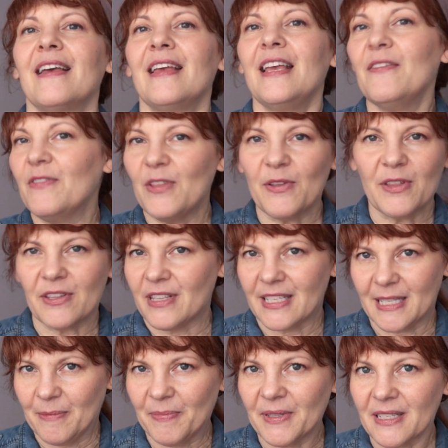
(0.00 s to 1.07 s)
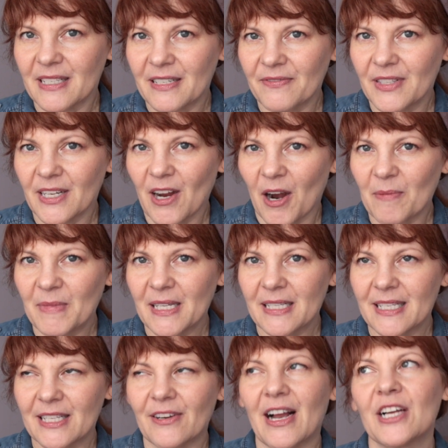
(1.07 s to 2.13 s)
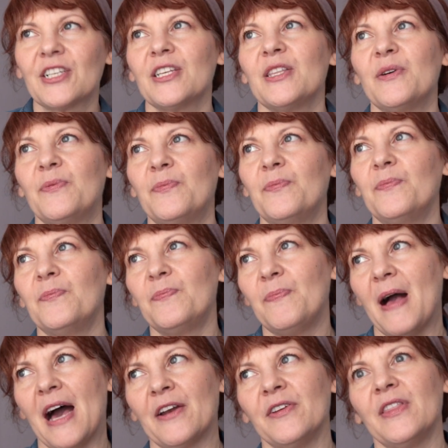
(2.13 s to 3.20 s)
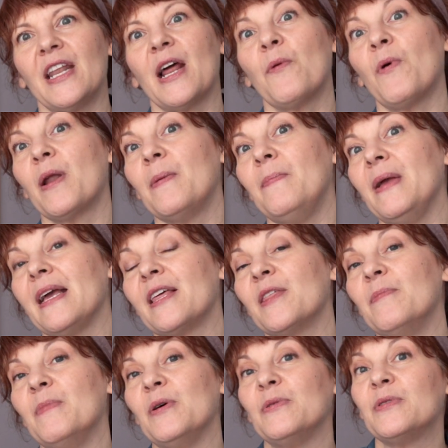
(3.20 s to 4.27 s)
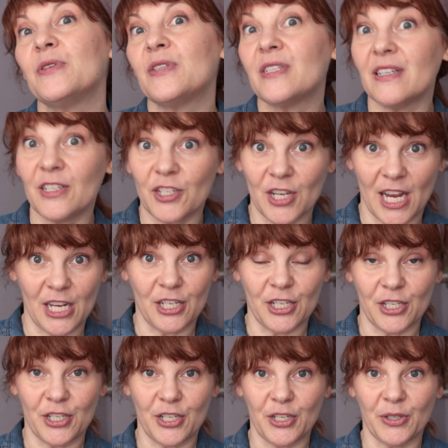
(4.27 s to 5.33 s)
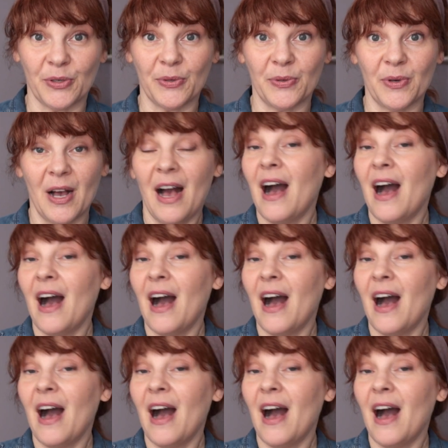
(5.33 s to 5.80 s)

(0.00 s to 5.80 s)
even though they're the simplest of the garments, they're actually the pattern that I want to make the most changes to.